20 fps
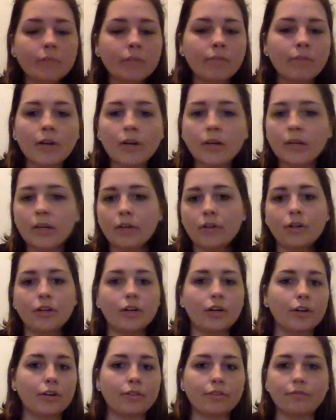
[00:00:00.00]
very down to
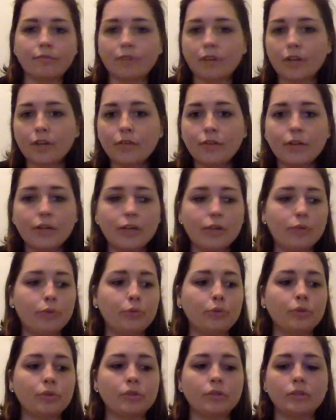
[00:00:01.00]
earth, very, very
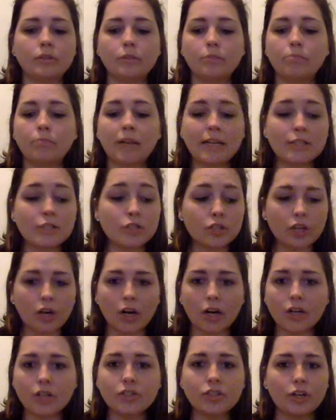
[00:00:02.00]
cool. My
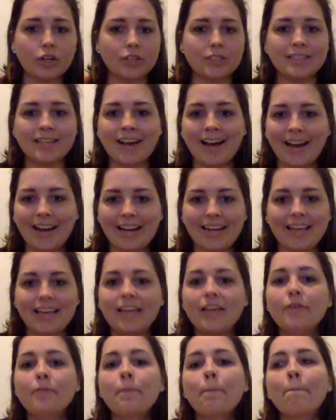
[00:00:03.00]
scars are tiny.
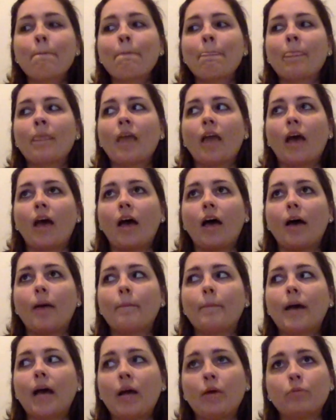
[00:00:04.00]

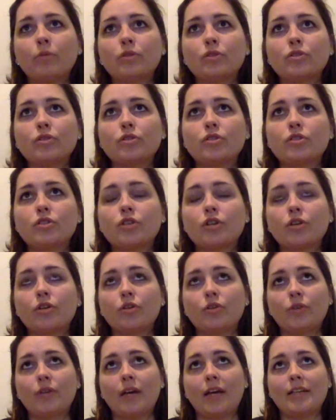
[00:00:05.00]
I will show
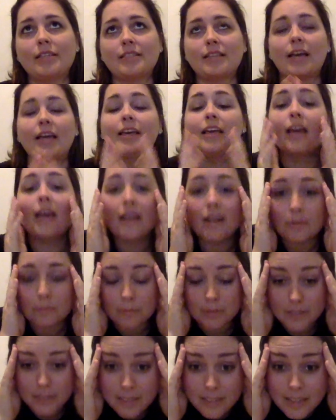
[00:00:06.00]
you guys that I cannot
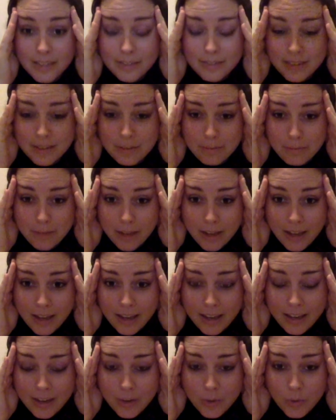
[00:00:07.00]
believe that
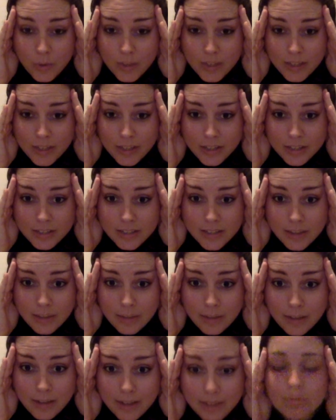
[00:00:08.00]
my 1 year is
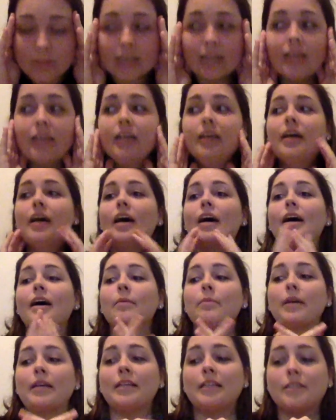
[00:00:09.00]
coming up.
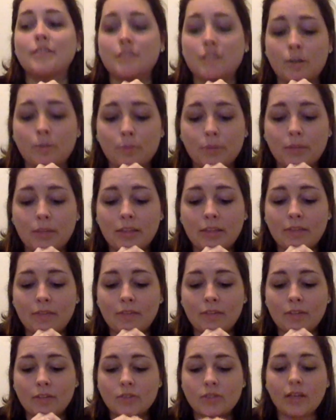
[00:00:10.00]
I need to start putting that
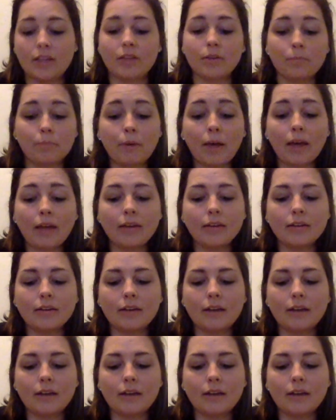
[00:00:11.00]
video together, but